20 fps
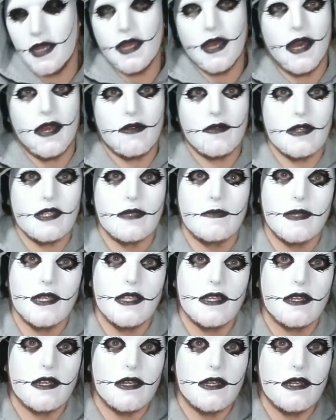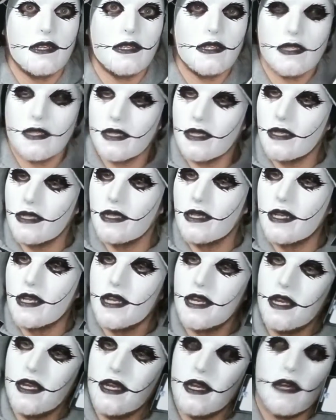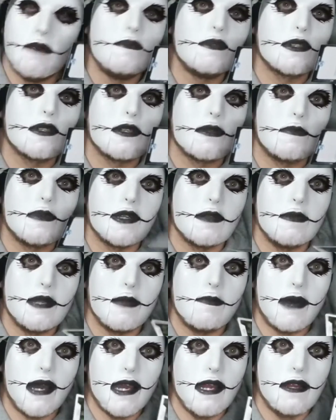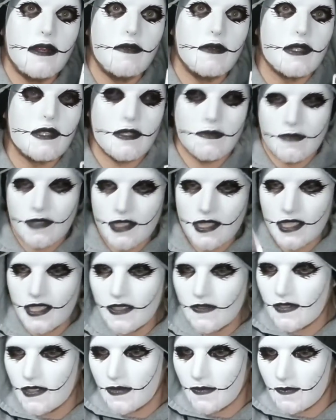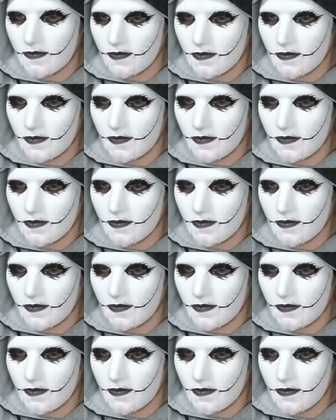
I don't display the cards. I'm just going to put them in a binder with some sleeves.